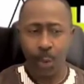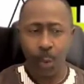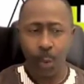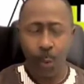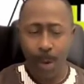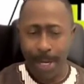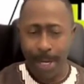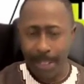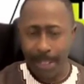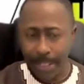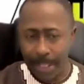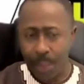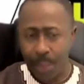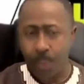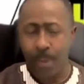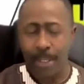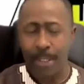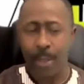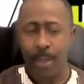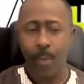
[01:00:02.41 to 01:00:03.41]

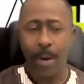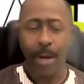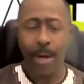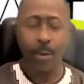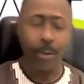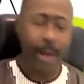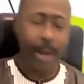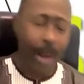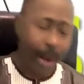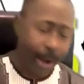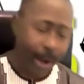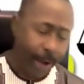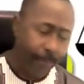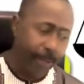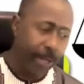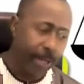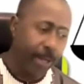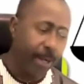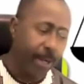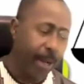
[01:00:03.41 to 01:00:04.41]
2021, we are
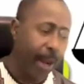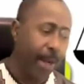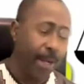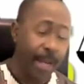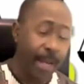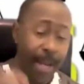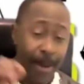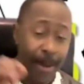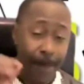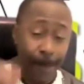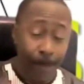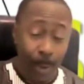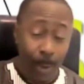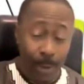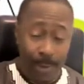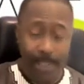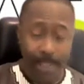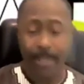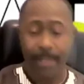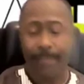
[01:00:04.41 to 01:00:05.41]
having an
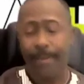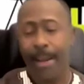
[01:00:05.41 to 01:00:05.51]
important,